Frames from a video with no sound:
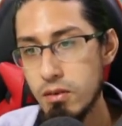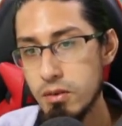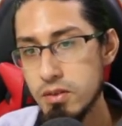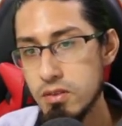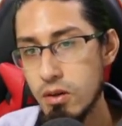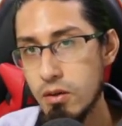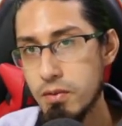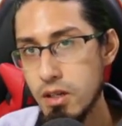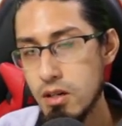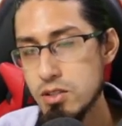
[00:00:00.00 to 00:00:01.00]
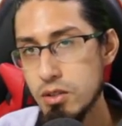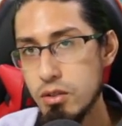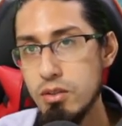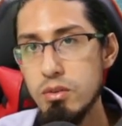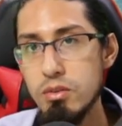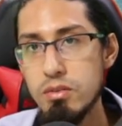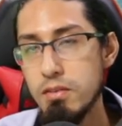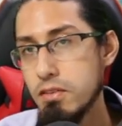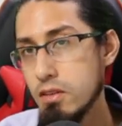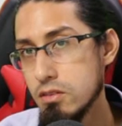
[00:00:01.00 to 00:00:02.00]
of search, use
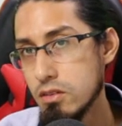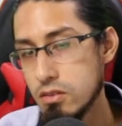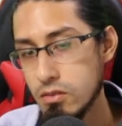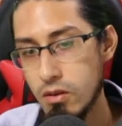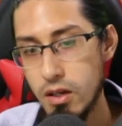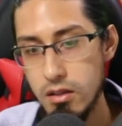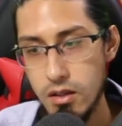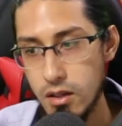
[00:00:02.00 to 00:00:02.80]
filters, right?